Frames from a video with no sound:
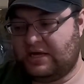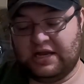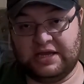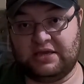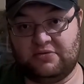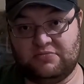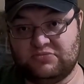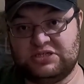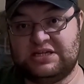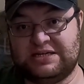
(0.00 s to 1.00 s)
And
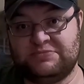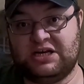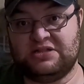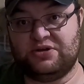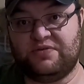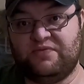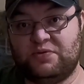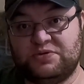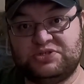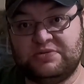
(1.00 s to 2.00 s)
I'm not looking
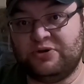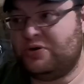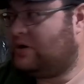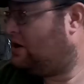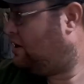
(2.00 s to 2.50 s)
forward to summer.